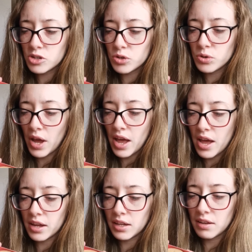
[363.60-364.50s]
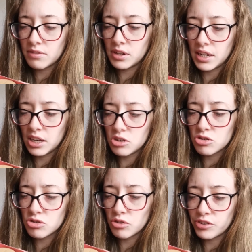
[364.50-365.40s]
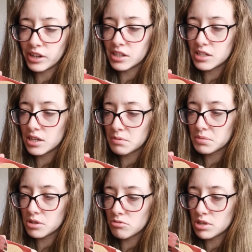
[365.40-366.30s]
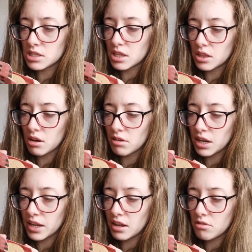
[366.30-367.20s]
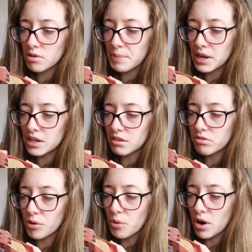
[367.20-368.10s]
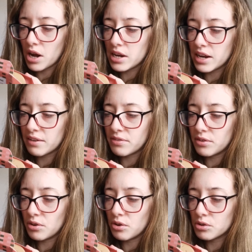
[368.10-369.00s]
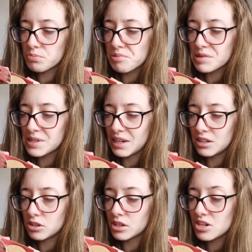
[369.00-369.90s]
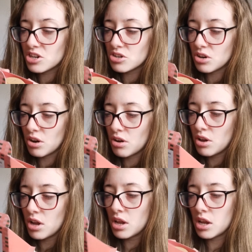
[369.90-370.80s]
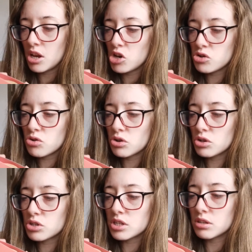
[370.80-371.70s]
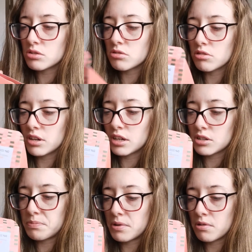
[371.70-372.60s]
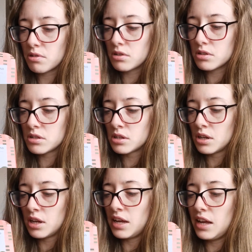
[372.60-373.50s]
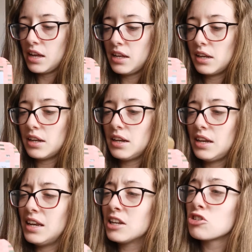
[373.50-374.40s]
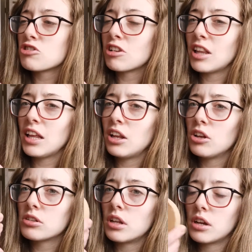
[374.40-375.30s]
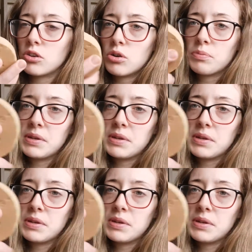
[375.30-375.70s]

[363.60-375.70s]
to hair evenly using your fingertips. Rinse thoroughly, repeat if required, if not, proceed to conditioner. Enjoy your sensory experience. It literally looks like a dog